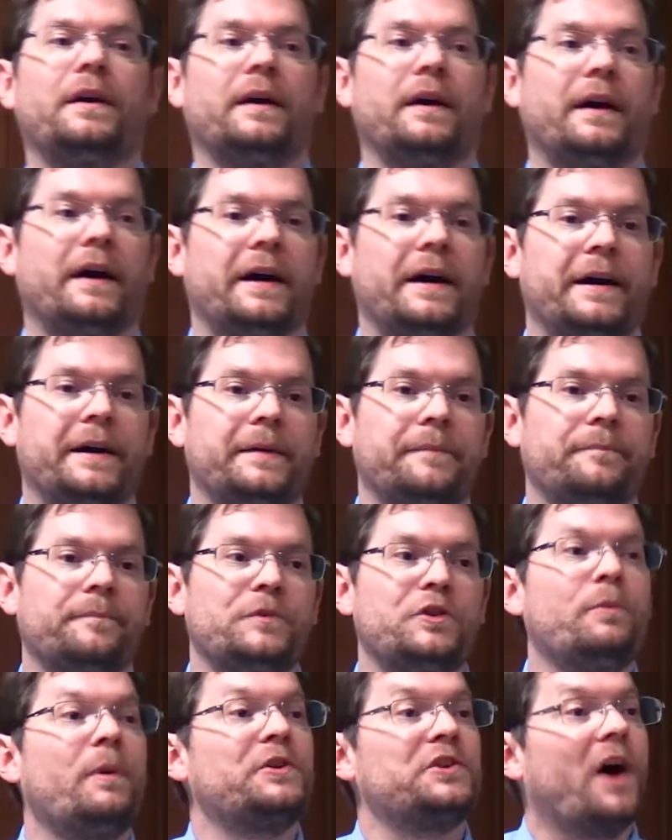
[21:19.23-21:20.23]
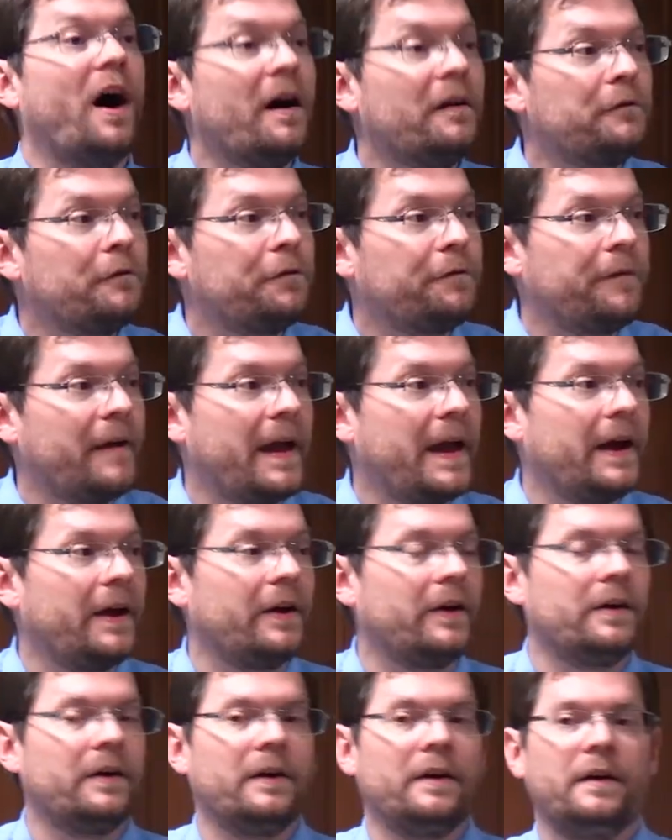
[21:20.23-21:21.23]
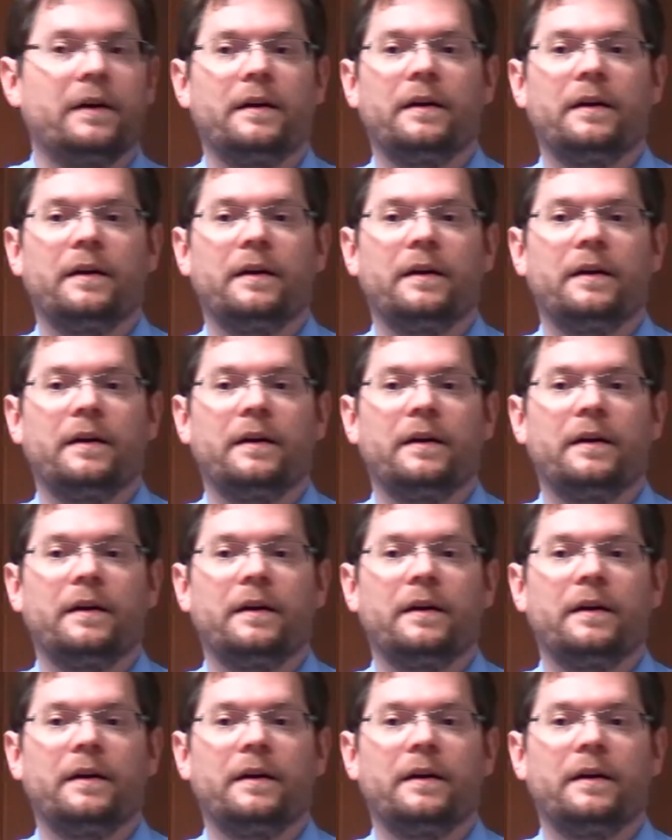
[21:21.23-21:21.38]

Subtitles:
unfair